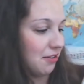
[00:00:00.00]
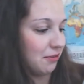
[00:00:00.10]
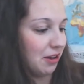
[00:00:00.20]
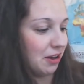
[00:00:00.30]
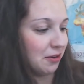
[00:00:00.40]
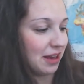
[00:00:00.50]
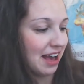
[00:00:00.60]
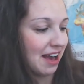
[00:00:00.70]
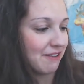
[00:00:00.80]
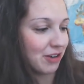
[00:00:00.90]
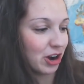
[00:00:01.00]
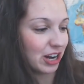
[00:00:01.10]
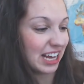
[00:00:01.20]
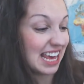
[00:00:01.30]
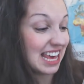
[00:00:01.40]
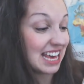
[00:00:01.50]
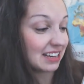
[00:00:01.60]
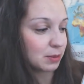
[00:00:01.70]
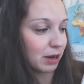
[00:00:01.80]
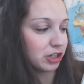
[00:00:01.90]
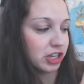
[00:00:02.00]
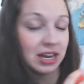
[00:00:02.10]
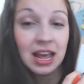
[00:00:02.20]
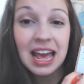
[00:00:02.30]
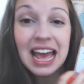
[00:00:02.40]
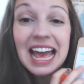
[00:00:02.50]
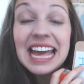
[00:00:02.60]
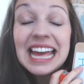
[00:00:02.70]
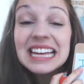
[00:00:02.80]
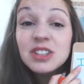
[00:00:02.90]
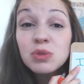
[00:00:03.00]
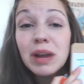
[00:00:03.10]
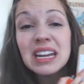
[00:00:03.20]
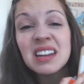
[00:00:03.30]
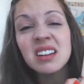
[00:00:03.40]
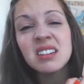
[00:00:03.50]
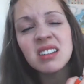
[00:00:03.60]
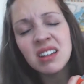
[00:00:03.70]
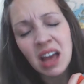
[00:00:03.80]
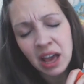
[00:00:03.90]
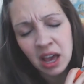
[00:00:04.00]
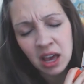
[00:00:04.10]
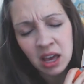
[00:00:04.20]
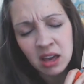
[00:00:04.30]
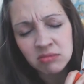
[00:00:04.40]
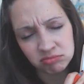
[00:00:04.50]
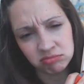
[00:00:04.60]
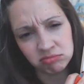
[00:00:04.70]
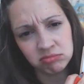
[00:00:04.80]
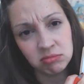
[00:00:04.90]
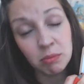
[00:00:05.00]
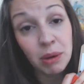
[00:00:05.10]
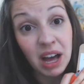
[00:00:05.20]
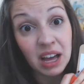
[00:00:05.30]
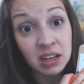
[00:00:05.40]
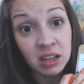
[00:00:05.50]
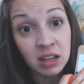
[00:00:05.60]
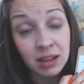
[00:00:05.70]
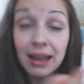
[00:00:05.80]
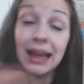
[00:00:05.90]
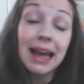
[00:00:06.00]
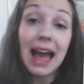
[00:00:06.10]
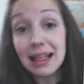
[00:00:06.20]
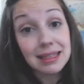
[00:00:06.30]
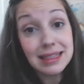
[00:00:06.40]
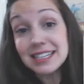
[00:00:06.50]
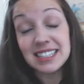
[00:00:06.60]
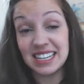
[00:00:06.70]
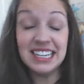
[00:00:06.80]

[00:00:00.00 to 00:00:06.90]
Here we have our key expression. It's raining today, but at least it